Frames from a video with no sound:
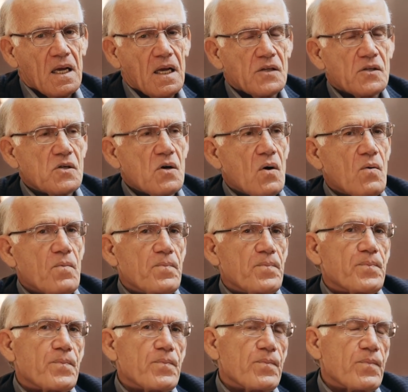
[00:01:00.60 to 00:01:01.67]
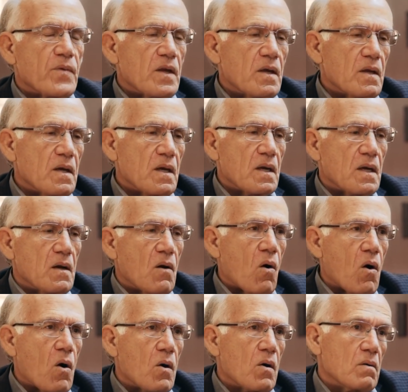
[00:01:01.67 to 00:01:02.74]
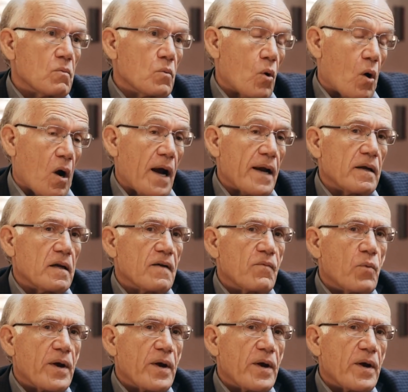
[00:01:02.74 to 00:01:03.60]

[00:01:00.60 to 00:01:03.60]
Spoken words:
And so, or where I live,